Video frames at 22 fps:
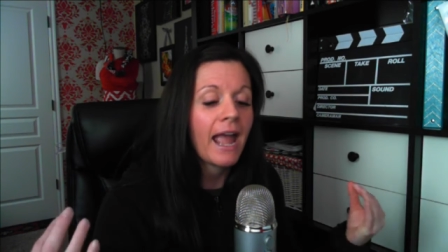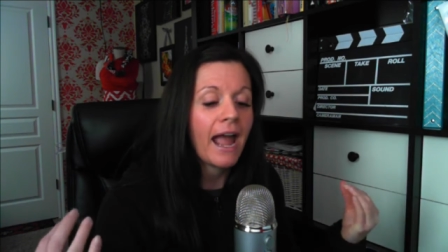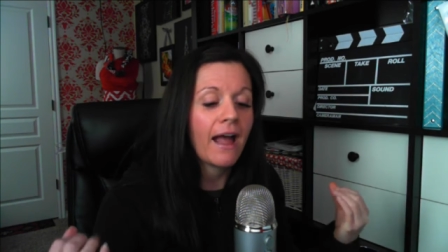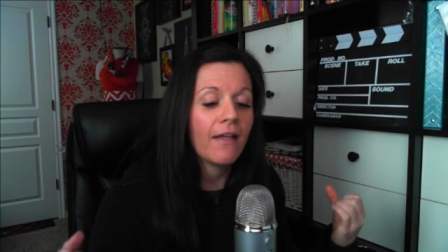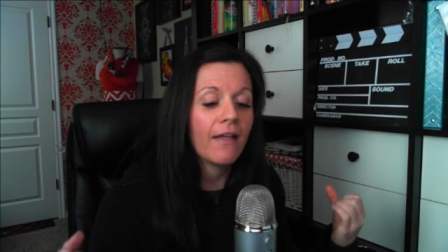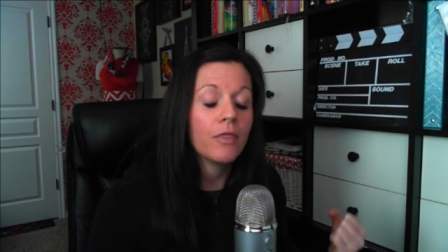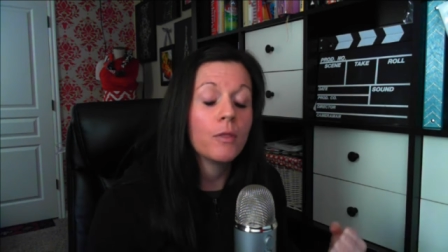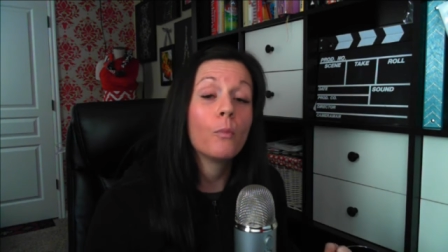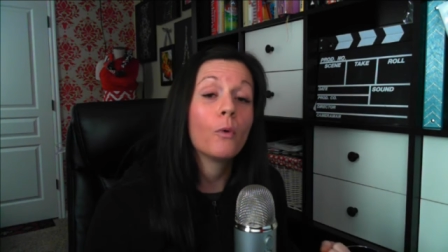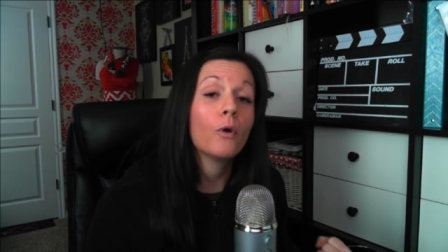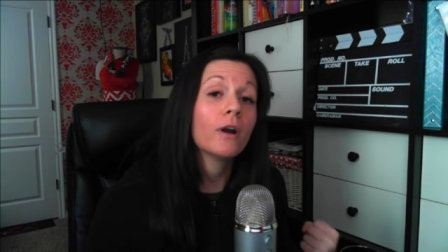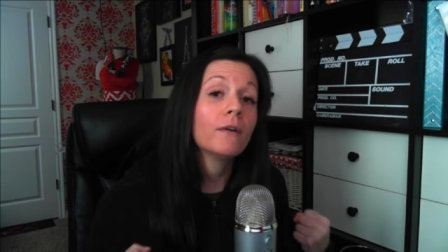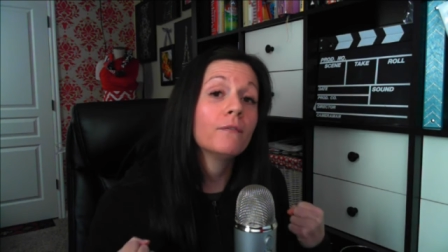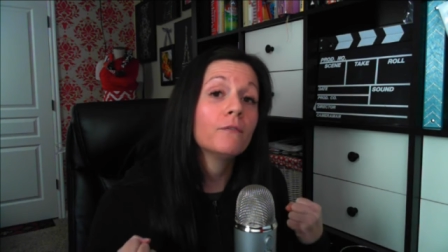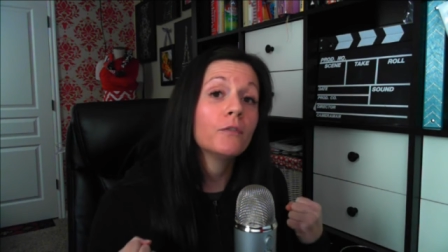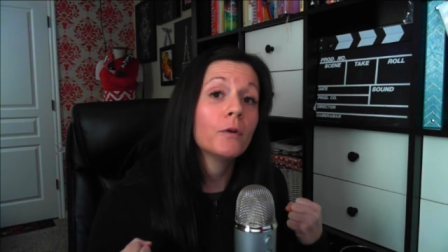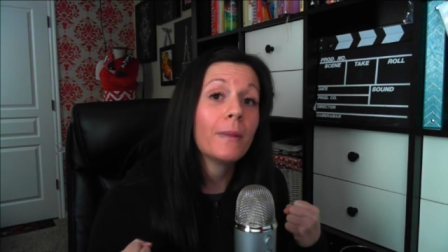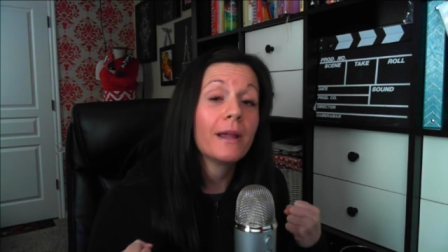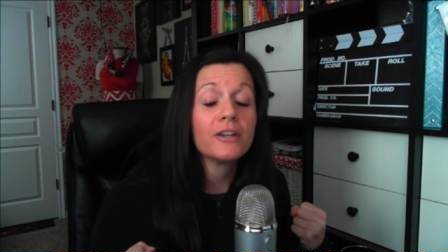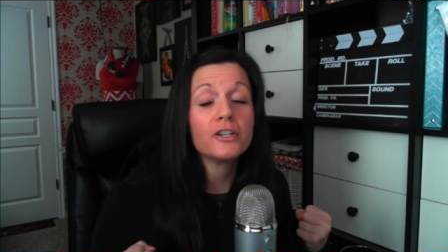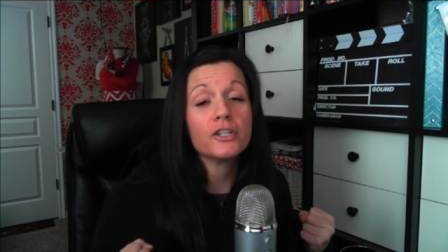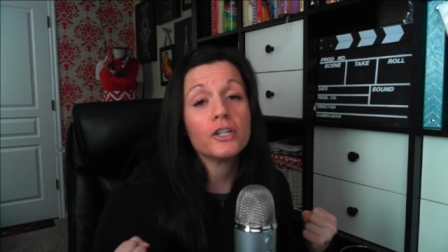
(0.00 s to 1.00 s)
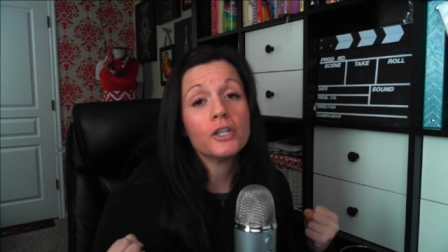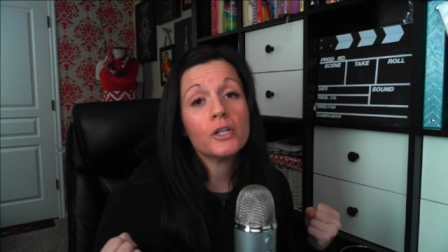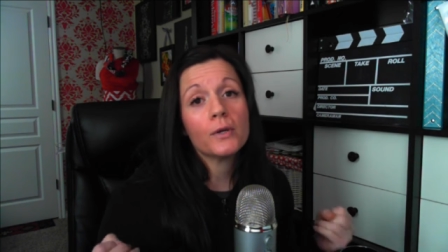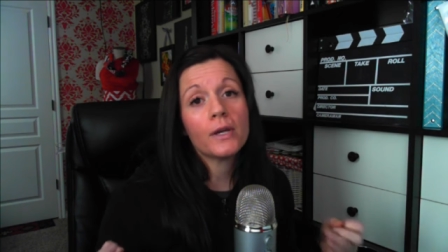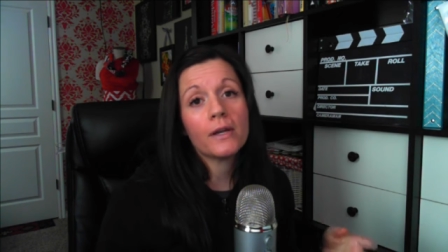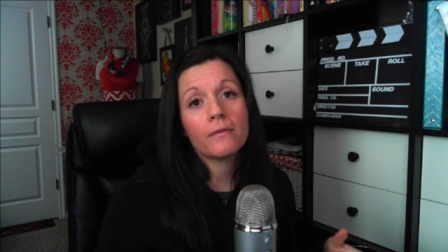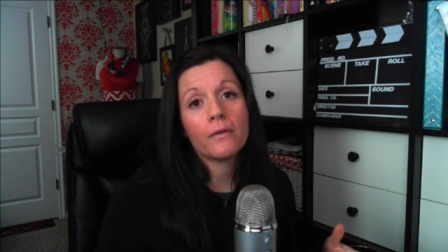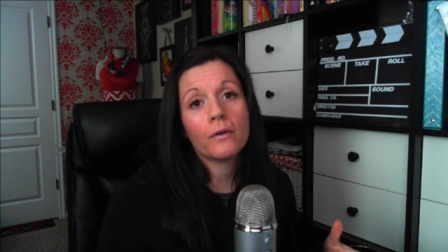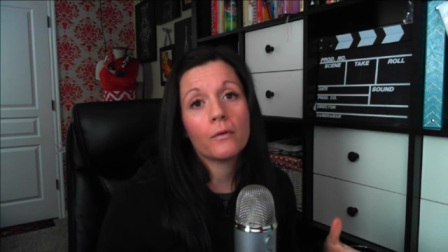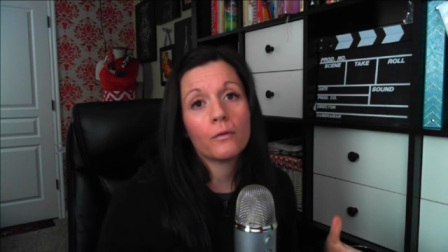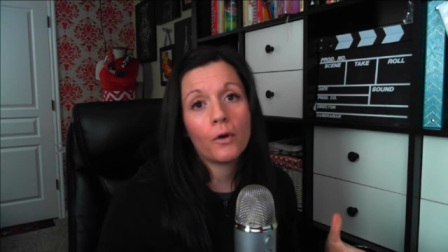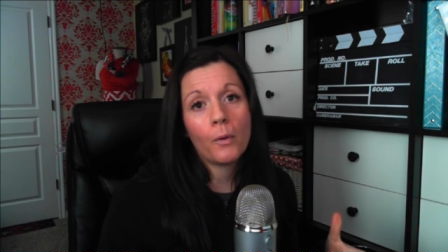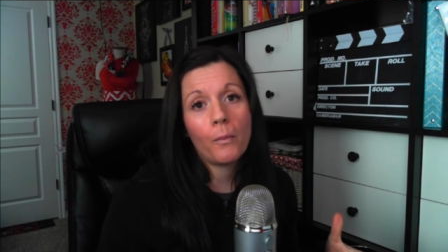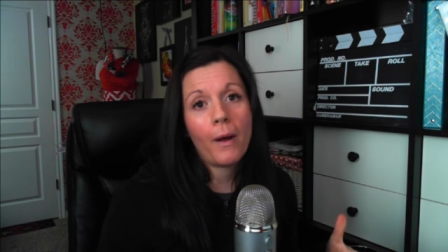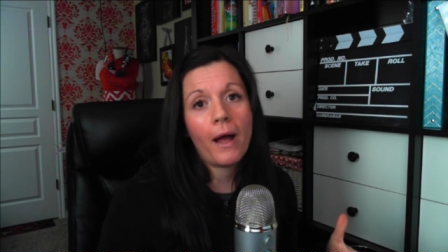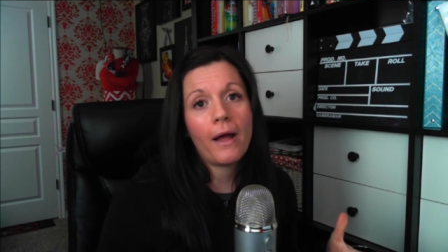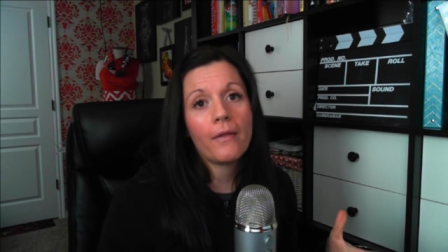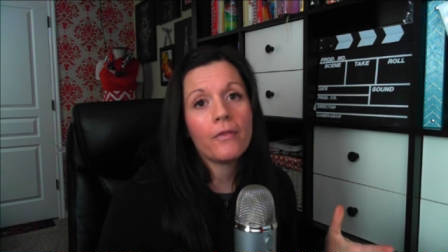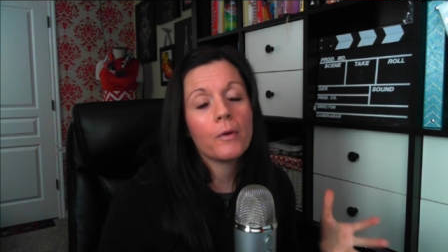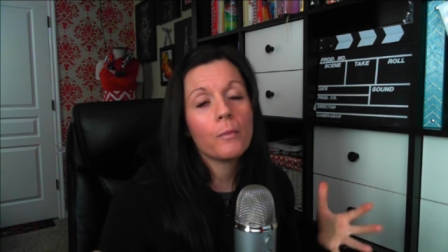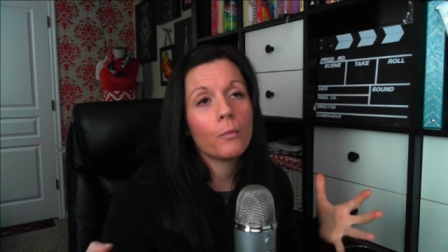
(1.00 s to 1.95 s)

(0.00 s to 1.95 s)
And the more information you give a robot,